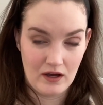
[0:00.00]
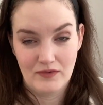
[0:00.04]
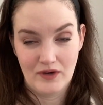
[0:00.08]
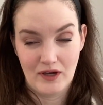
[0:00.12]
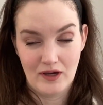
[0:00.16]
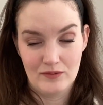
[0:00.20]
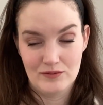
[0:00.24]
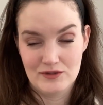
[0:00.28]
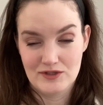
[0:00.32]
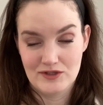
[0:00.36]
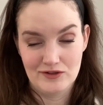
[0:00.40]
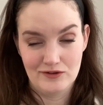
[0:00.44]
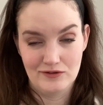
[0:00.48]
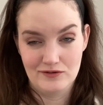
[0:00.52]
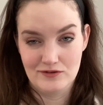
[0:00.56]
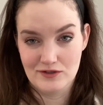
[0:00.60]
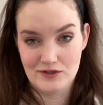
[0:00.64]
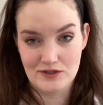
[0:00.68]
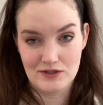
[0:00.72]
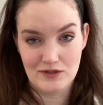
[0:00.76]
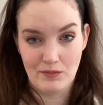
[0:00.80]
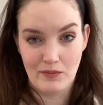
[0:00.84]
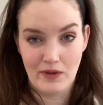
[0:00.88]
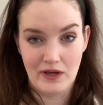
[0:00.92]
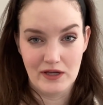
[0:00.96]
I'm still
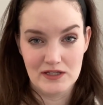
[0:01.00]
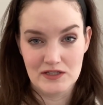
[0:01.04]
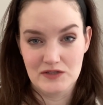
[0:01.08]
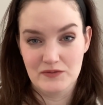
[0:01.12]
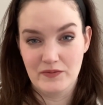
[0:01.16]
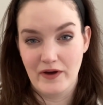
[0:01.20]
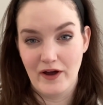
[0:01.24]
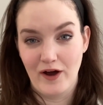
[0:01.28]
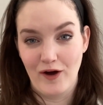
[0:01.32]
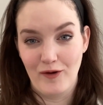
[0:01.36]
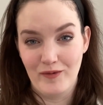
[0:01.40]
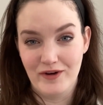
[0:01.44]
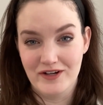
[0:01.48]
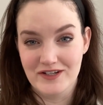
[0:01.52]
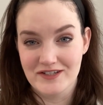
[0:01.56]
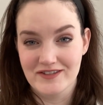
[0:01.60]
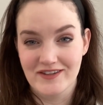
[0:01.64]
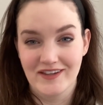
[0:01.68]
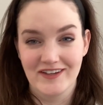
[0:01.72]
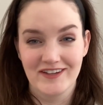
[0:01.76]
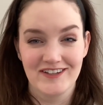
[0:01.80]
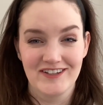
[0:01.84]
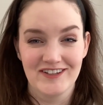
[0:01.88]
just amazed by how much they